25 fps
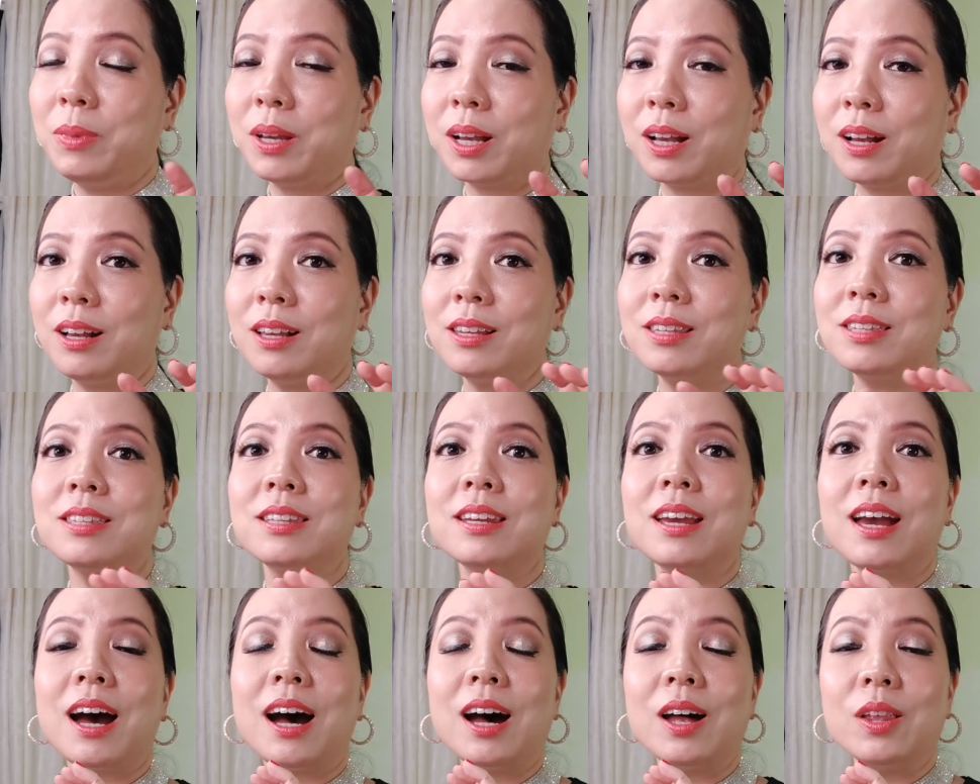because
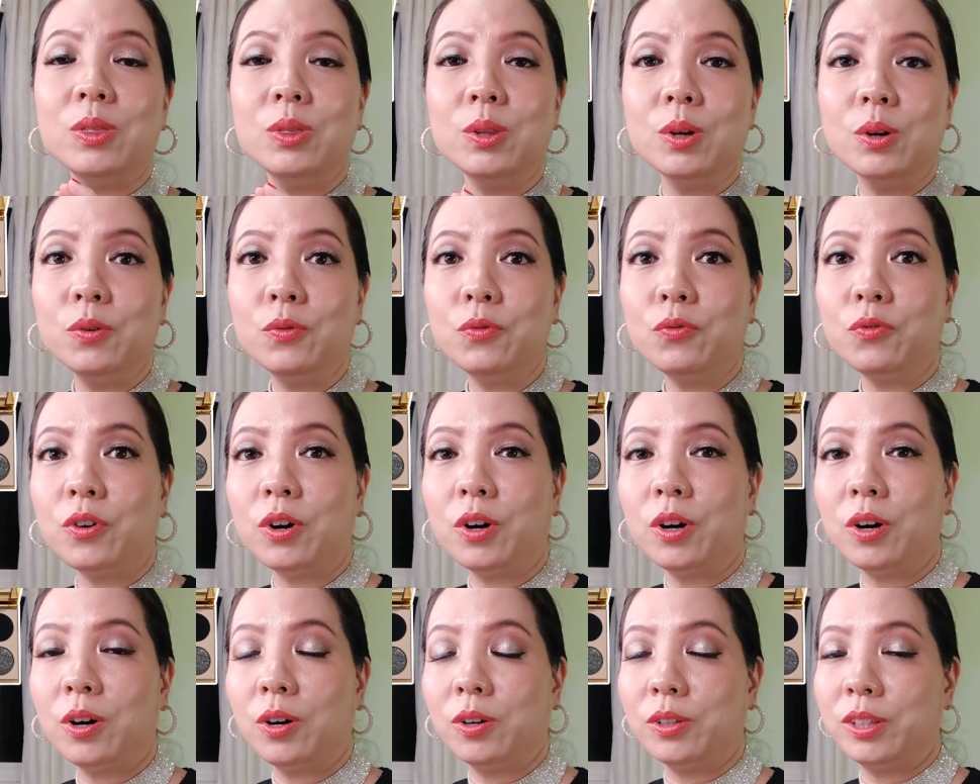they are known
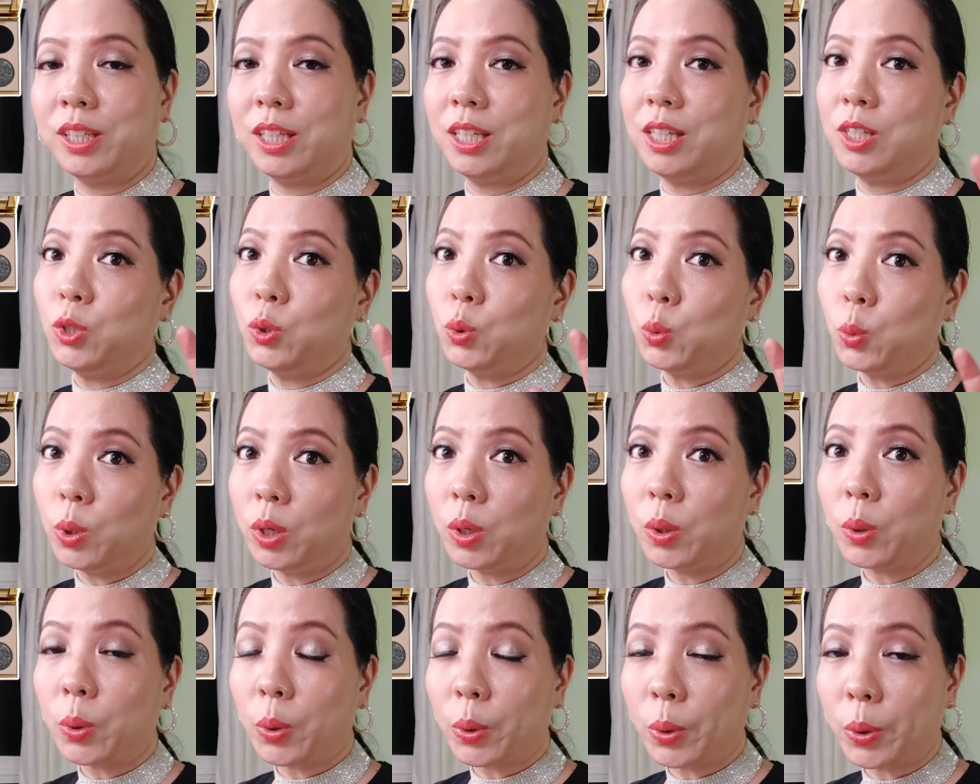for the
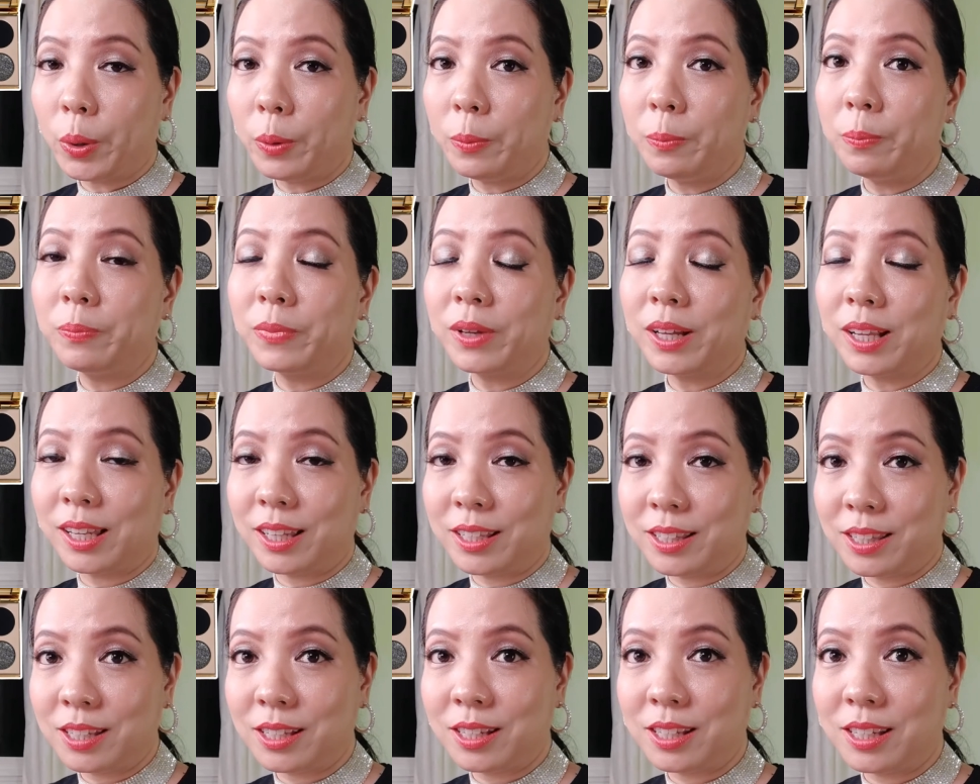dual chrome
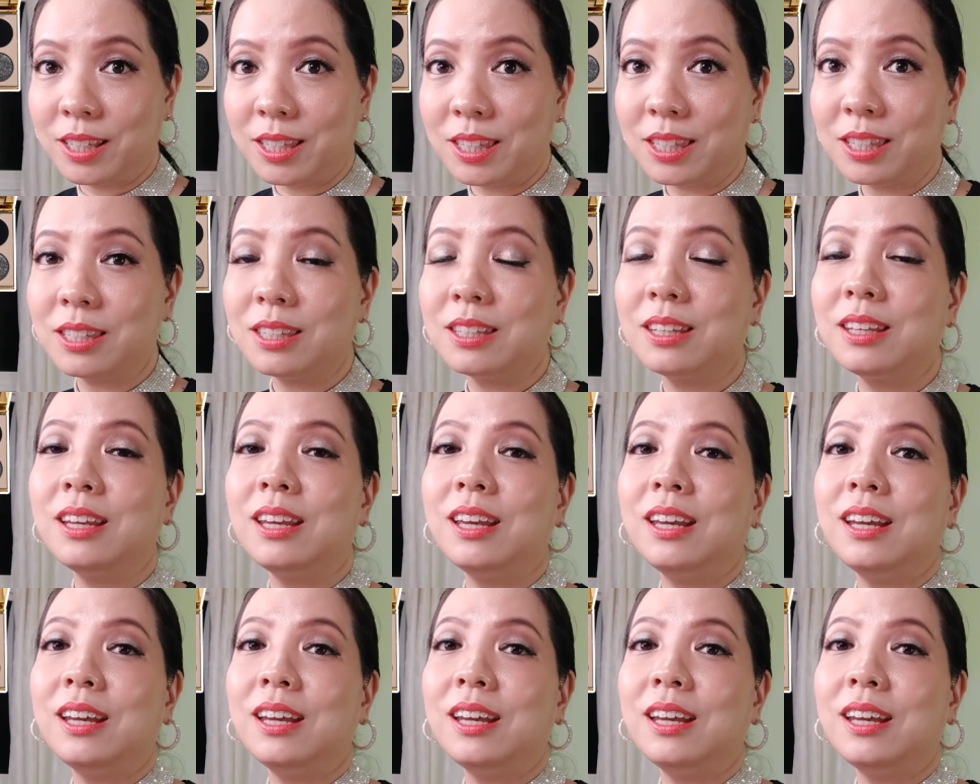glitters.